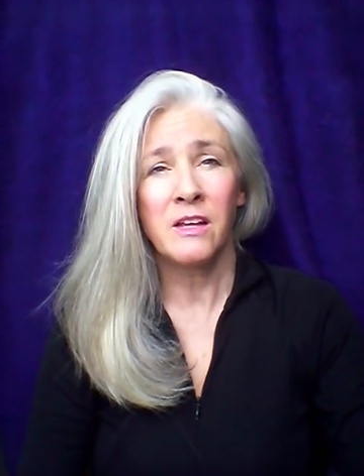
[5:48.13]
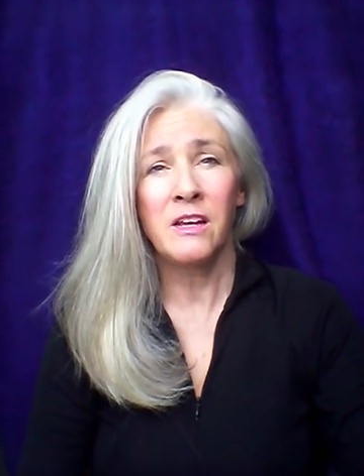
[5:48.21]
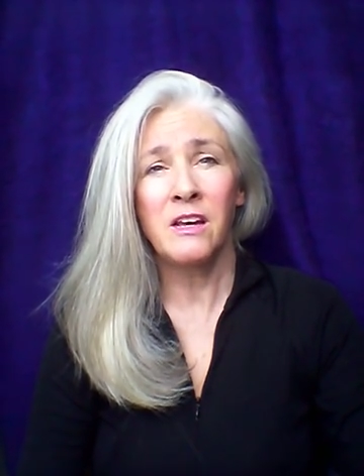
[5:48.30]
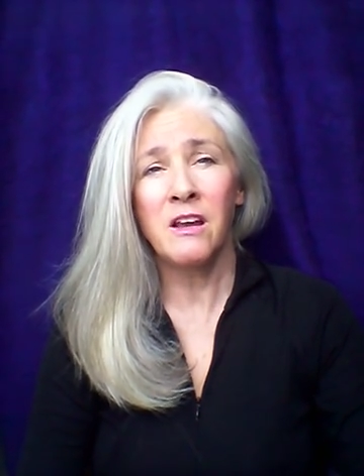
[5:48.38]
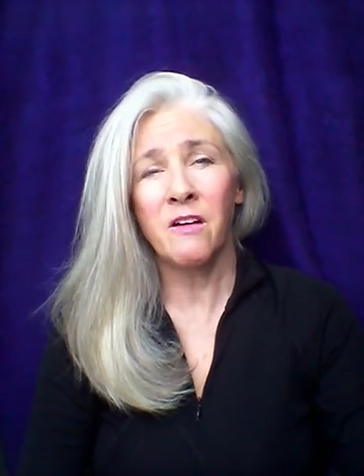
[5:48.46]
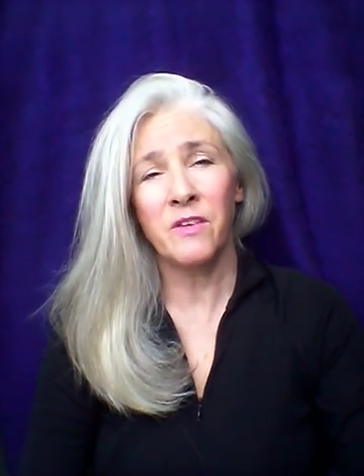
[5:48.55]

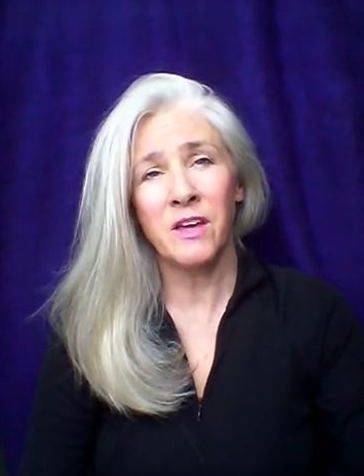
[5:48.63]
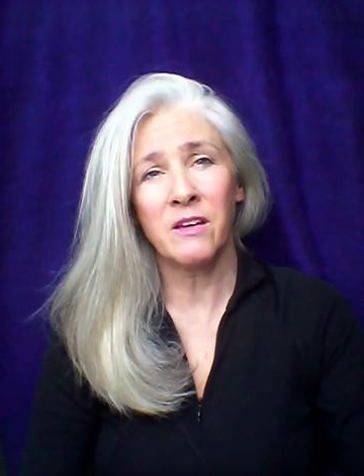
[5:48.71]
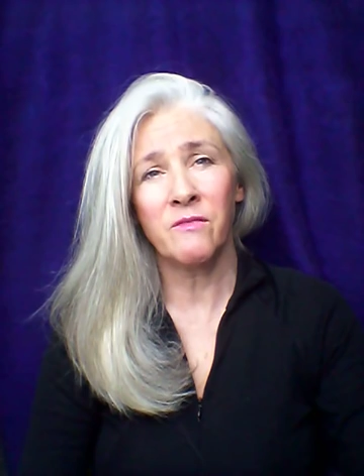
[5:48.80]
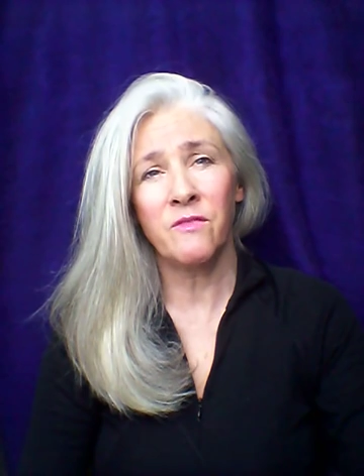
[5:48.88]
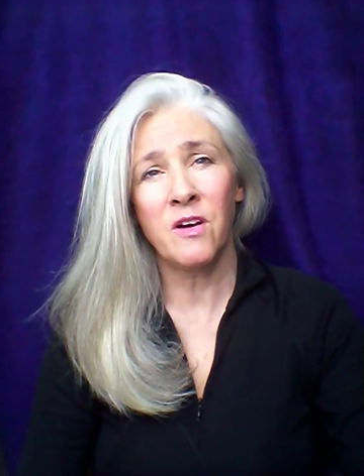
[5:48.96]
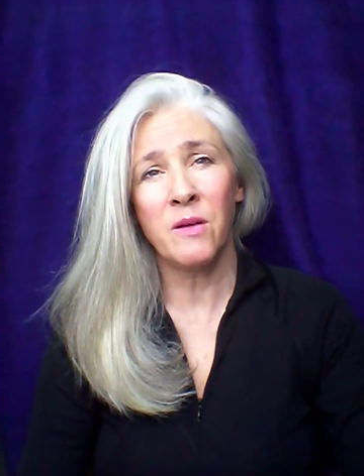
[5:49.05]

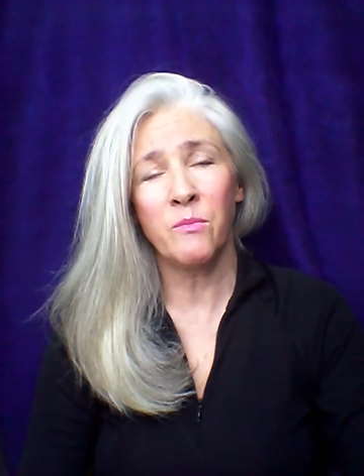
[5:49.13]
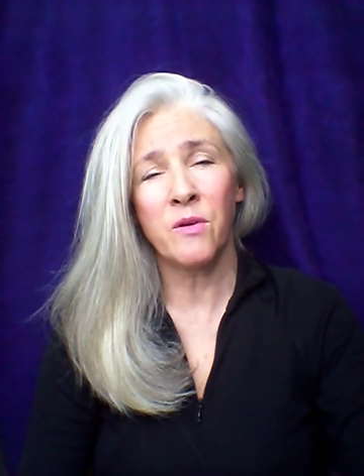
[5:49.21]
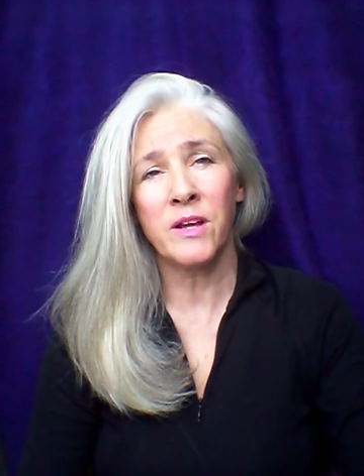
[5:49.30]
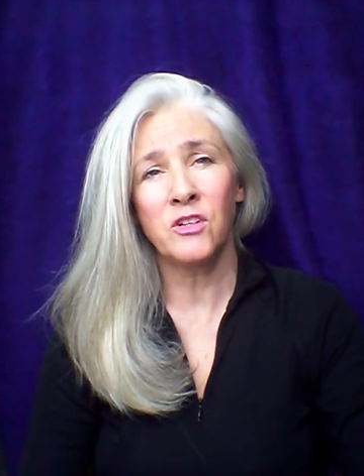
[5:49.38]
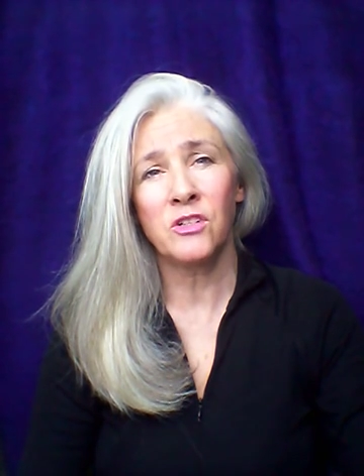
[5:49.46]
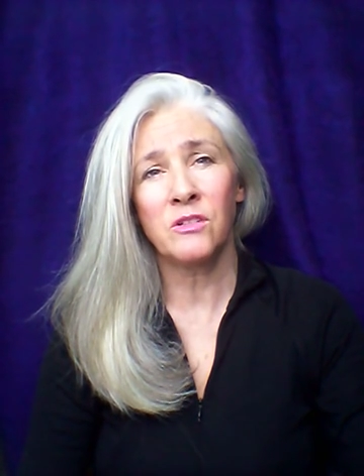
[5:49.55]
loving
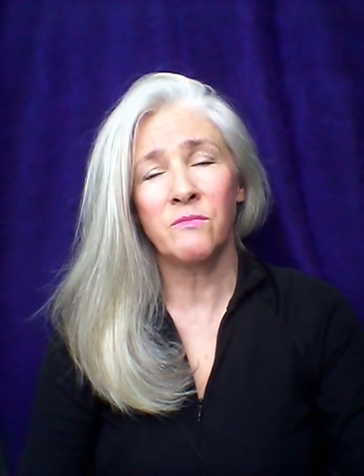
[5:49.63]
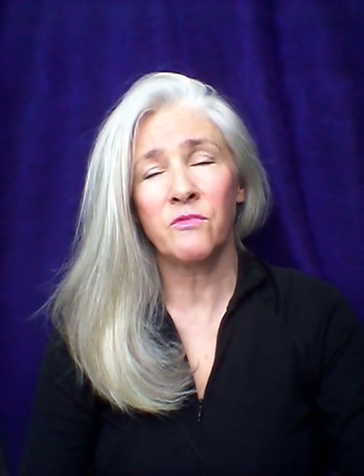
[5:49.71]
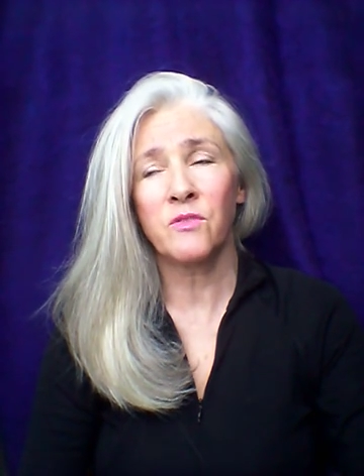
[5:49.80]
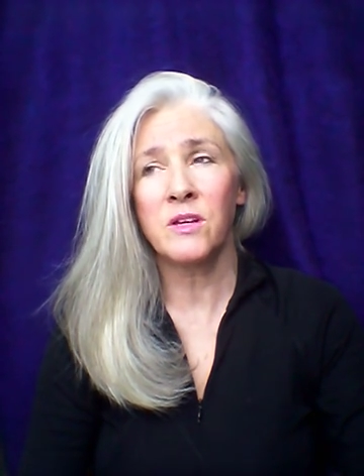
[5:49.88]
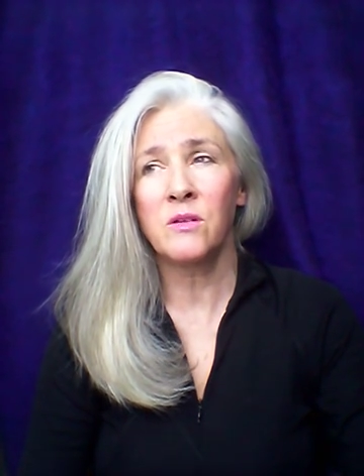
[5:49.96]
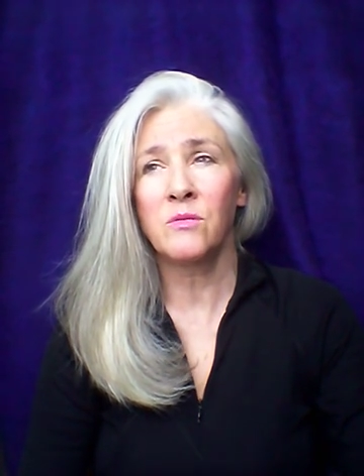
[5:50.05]
vibration and
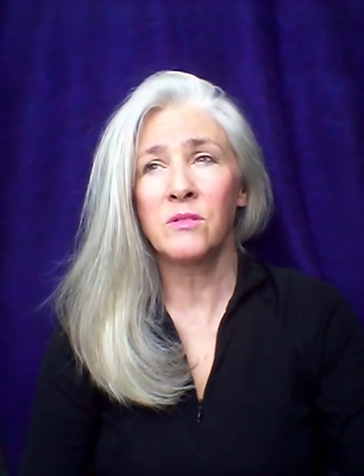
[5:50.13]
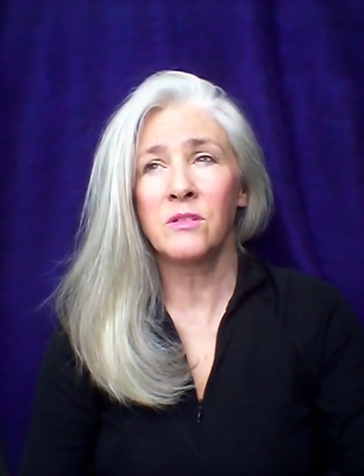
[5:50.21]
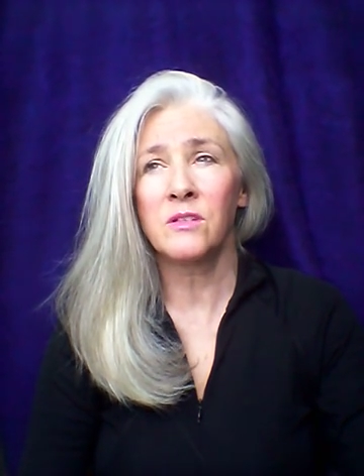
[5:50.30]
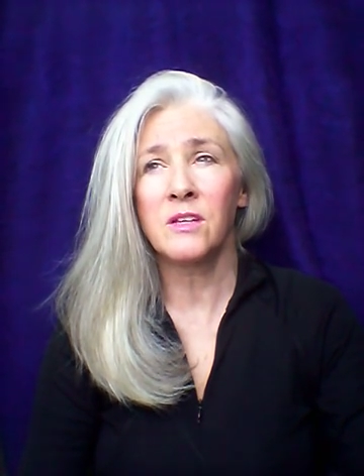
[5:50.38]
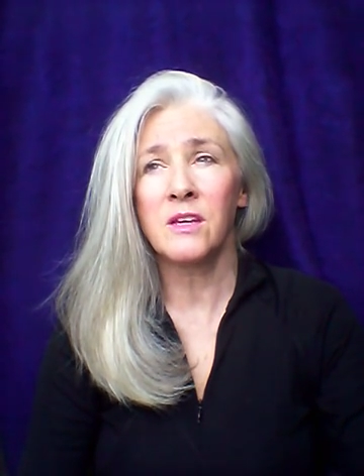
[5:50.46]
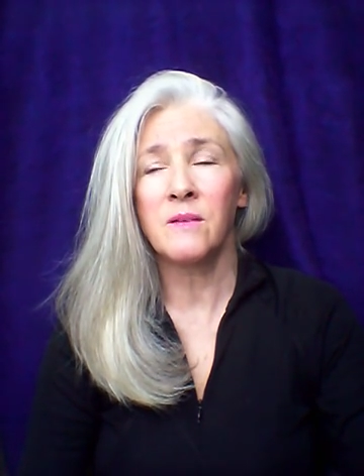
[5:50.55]

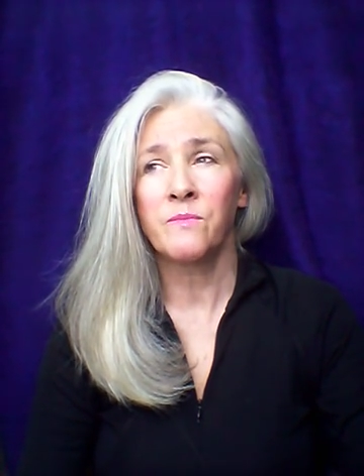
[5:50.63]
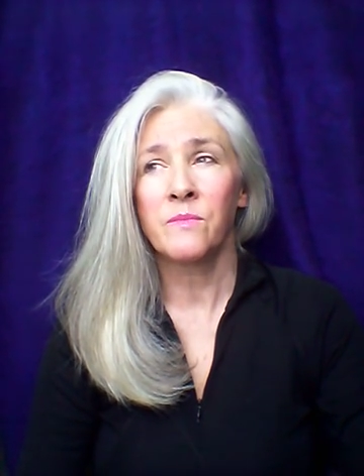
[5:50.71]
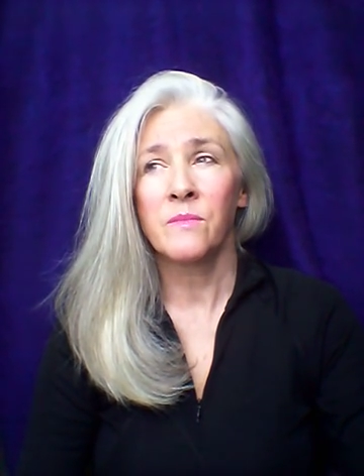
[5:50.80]
frequency.